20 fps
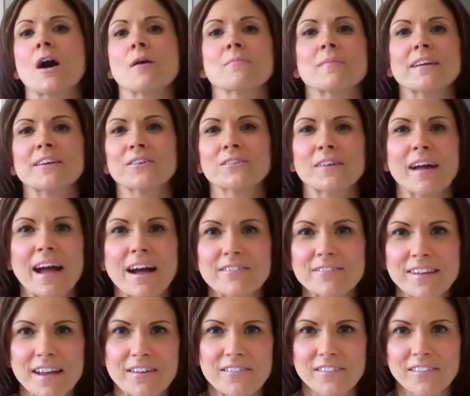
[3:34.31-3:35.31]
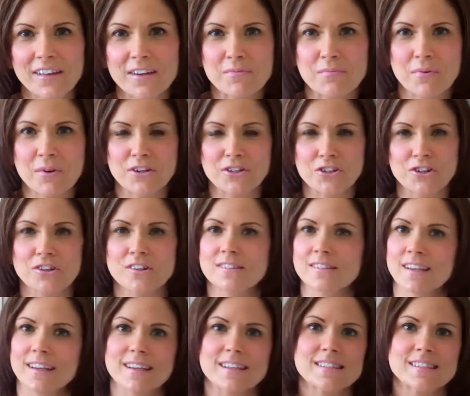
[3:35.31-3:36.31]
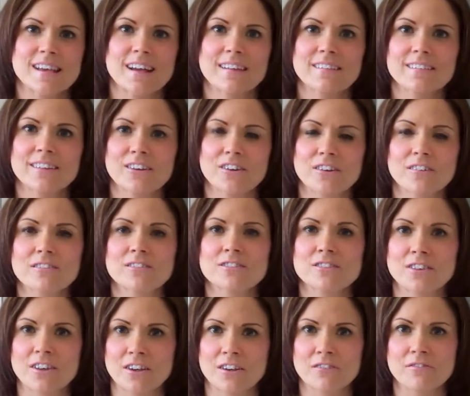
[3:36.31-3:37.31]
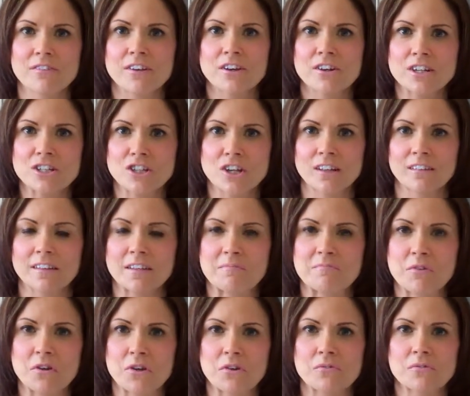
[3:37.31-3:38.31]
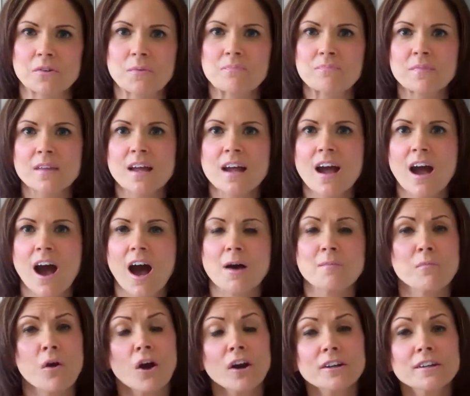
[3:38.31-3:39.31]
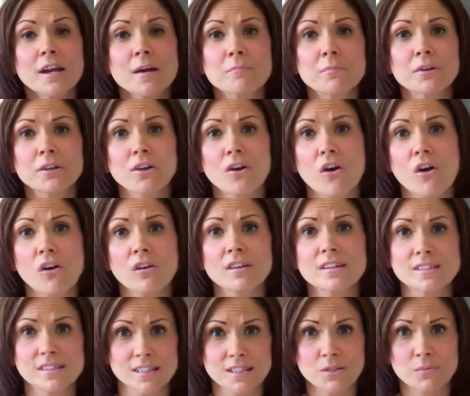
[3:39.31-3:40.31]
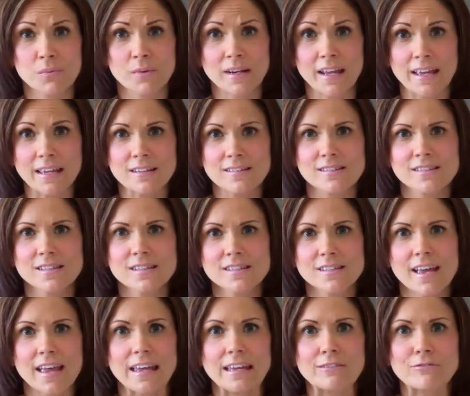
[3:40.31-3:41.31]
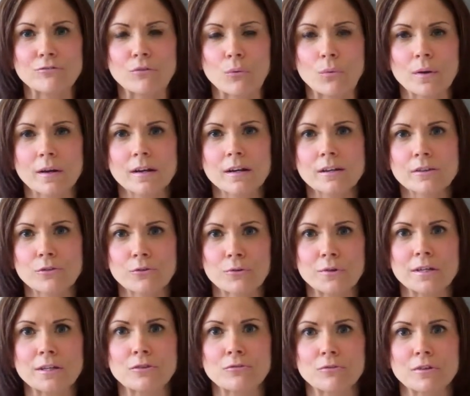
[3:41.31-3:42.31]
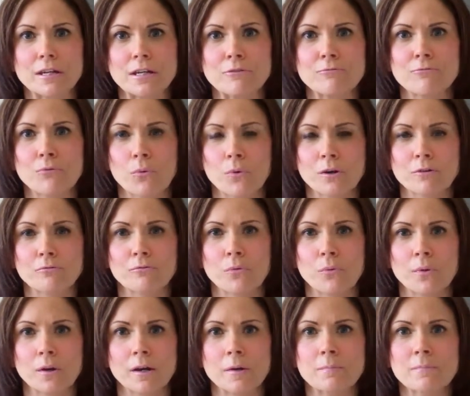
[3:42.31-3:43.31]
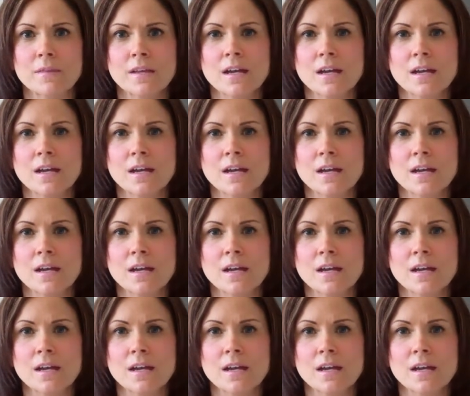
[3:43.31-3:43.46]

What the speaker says: They don't have to have a lot of pressure because, like I said, they're very gently moved. Our number to call is 618-684-3344.